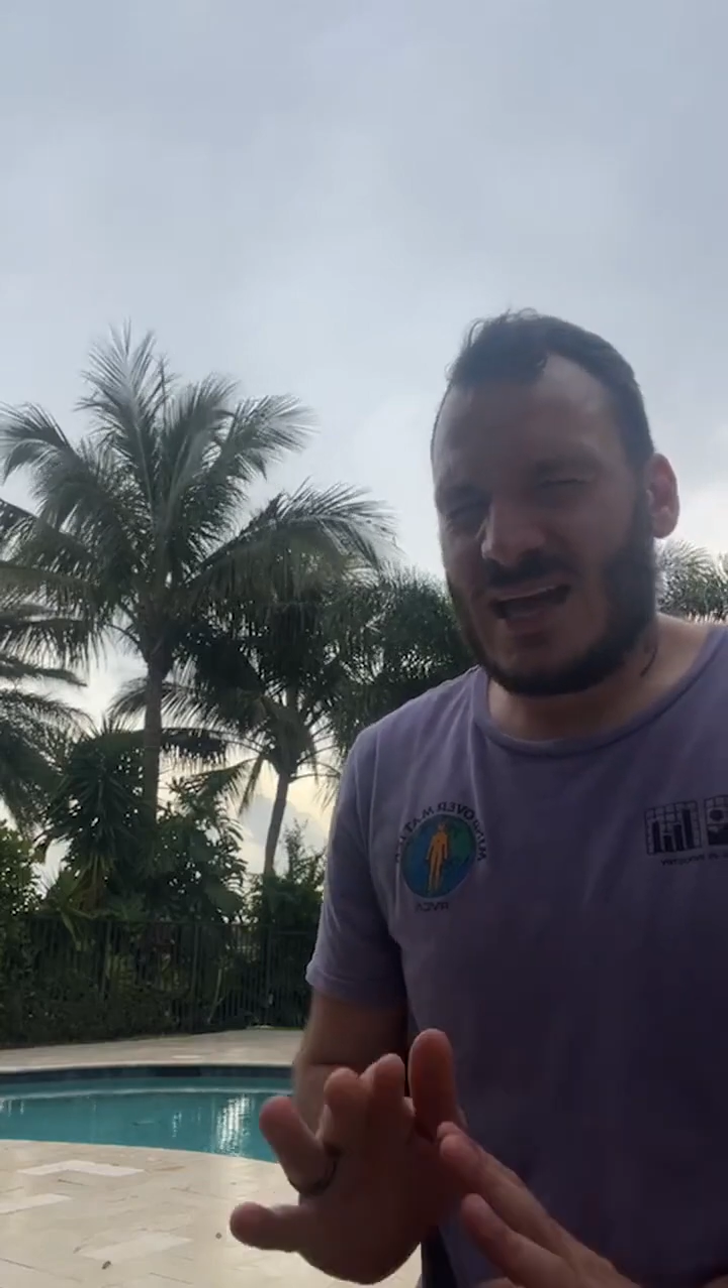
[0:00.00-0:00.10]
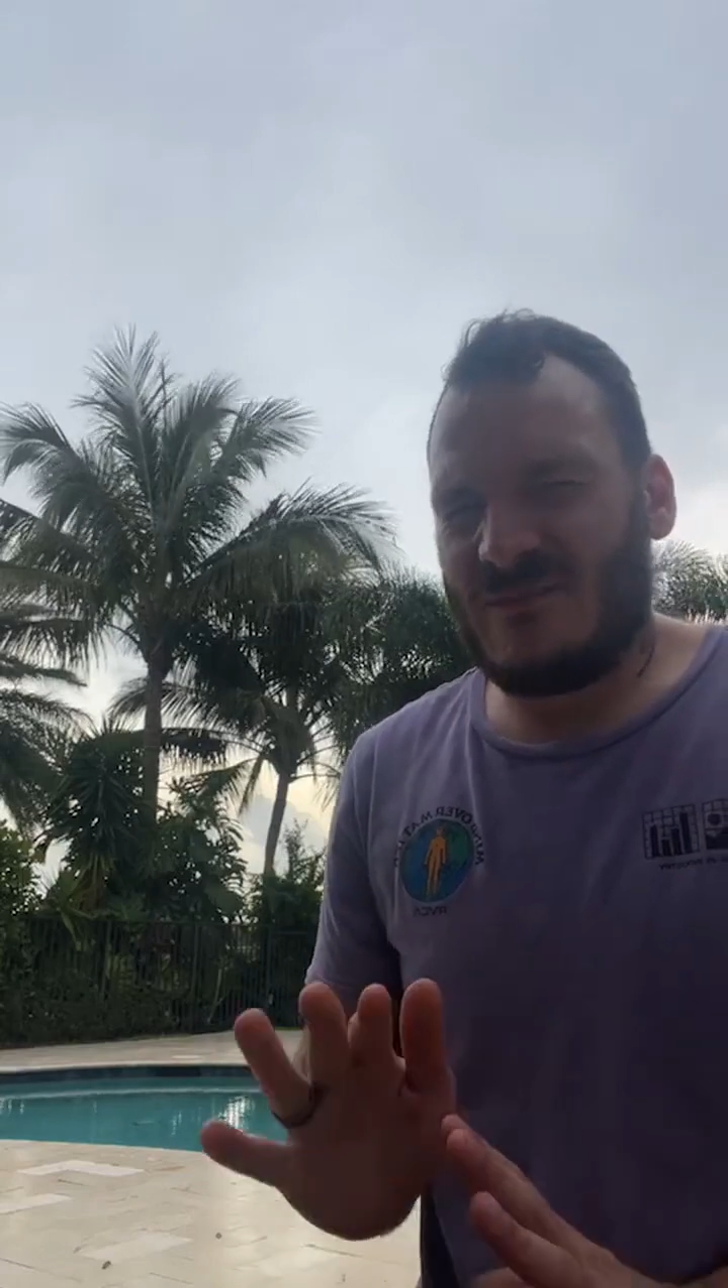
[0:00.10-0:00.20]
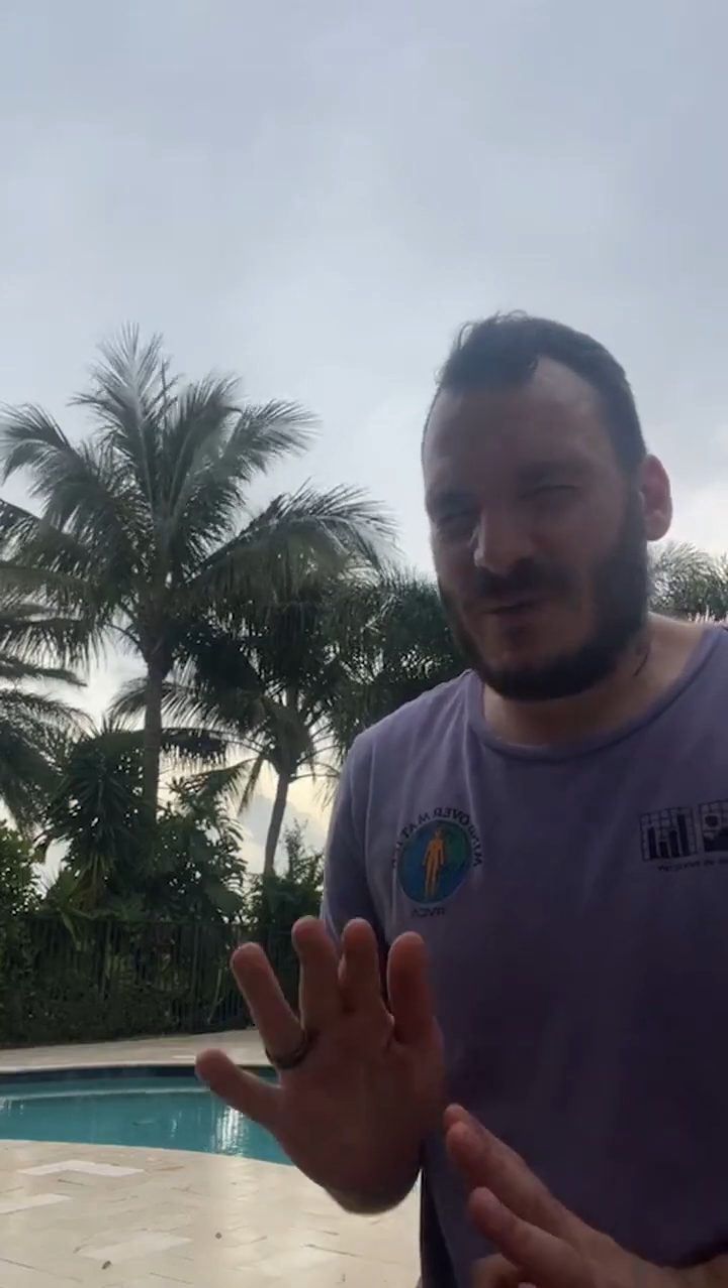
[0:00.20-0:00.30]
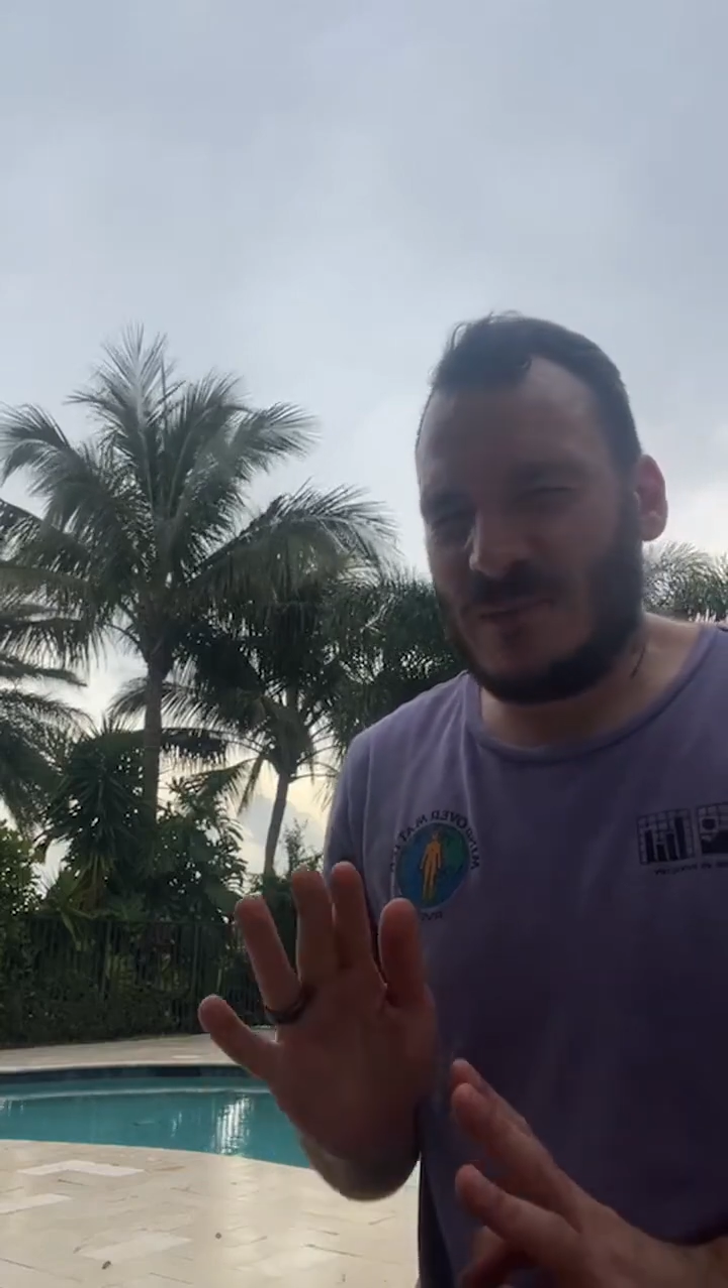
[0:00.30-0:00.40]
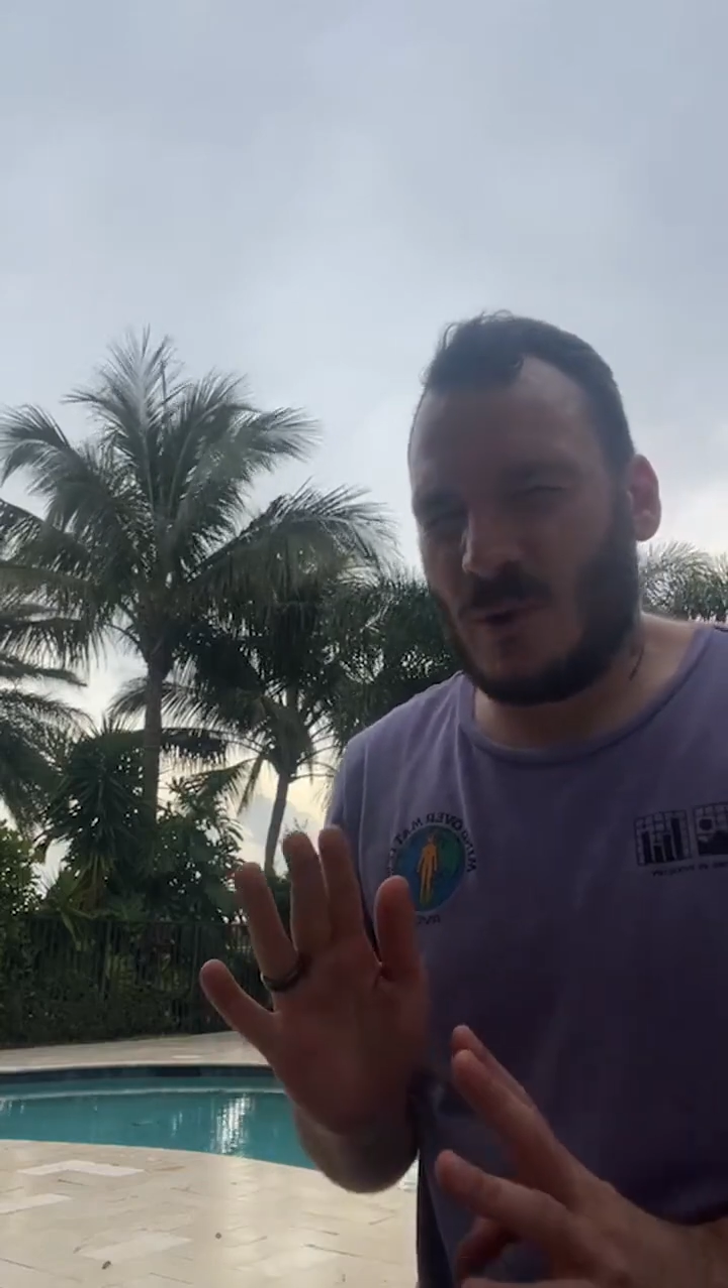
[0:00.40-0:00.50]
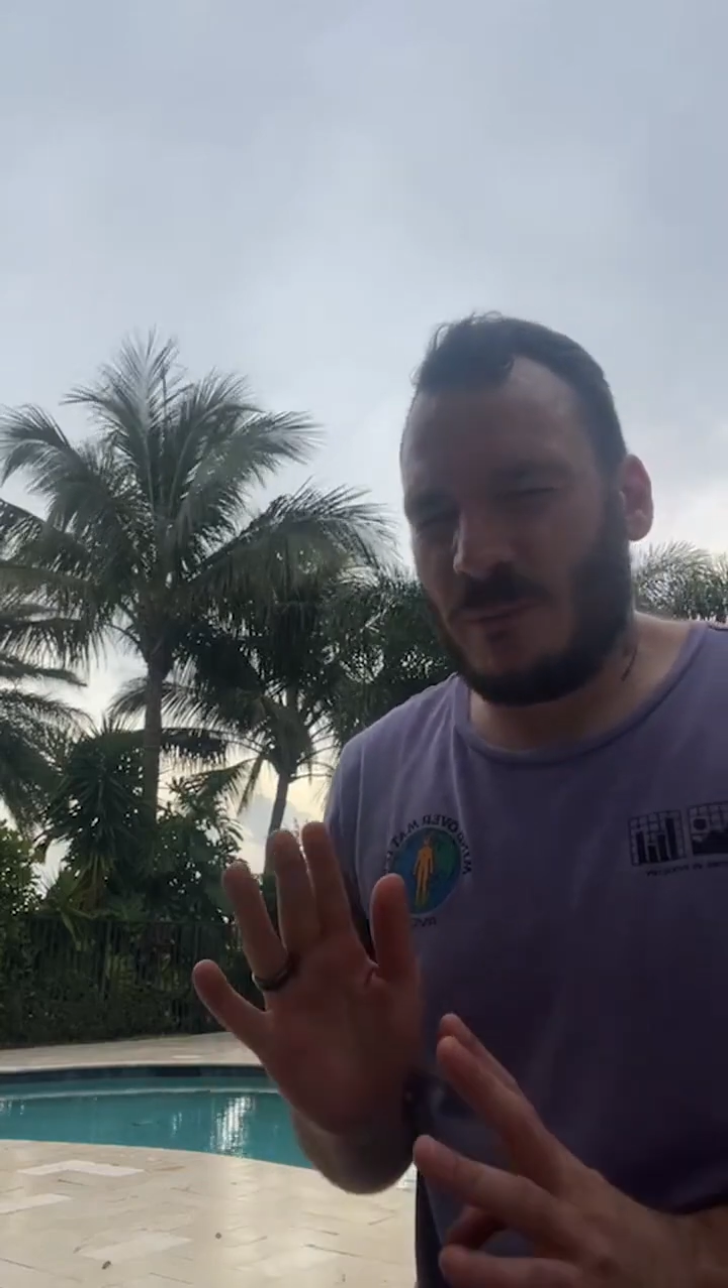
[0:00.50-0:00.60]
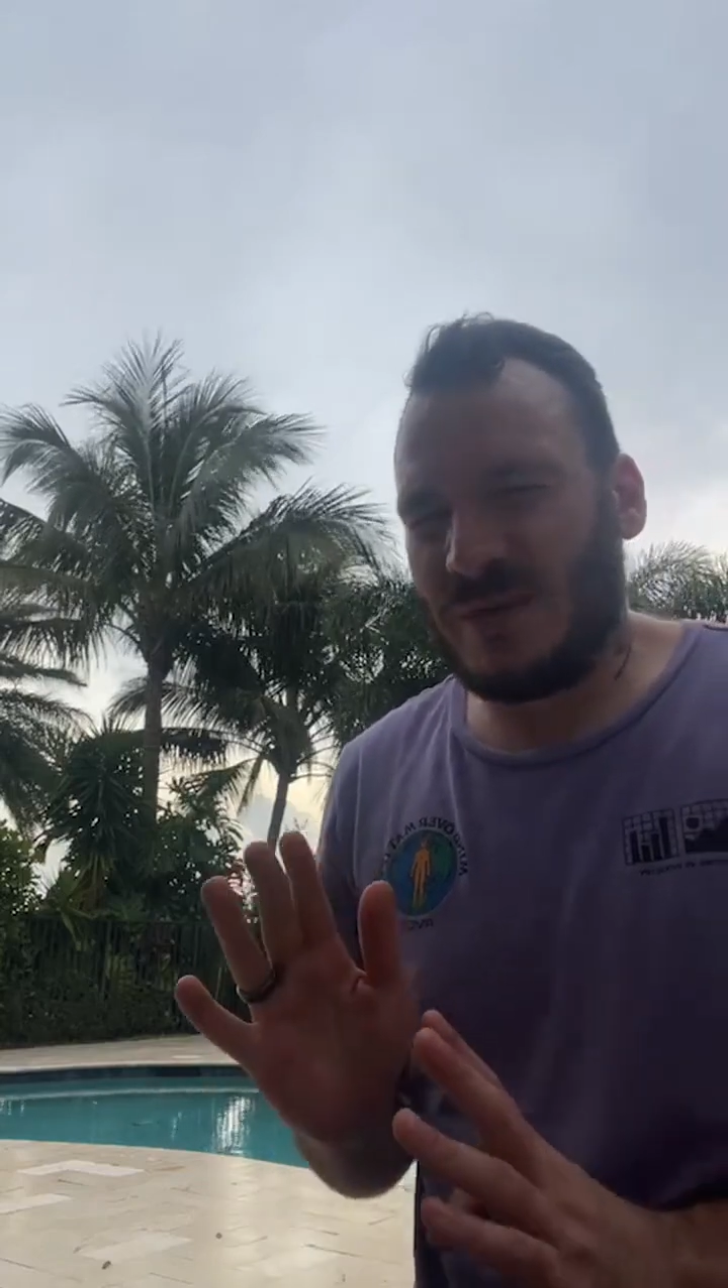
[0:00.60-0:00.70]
give people